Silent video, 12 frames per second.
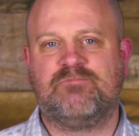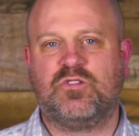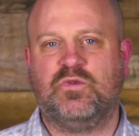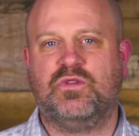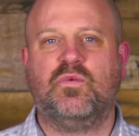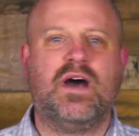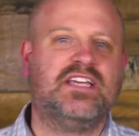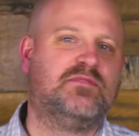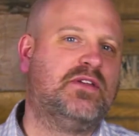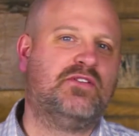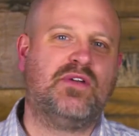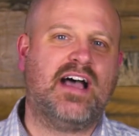when the wise
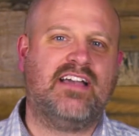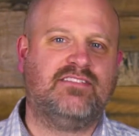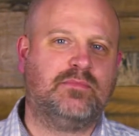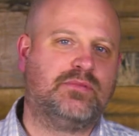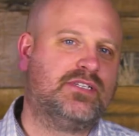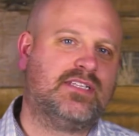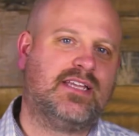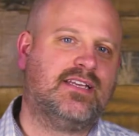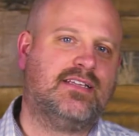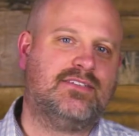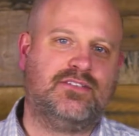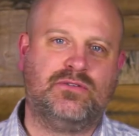men arrived and presented
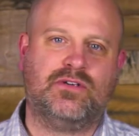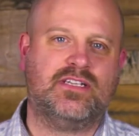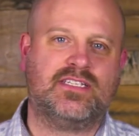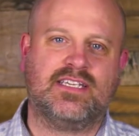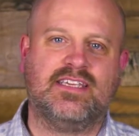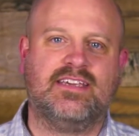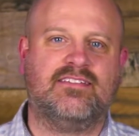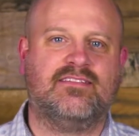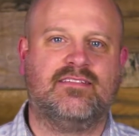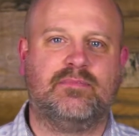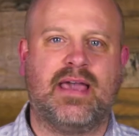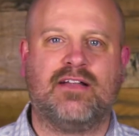it to her as a
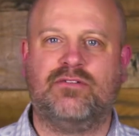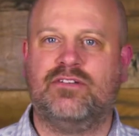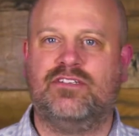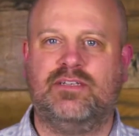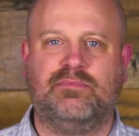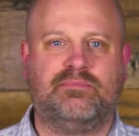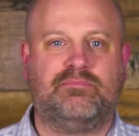gift, back when she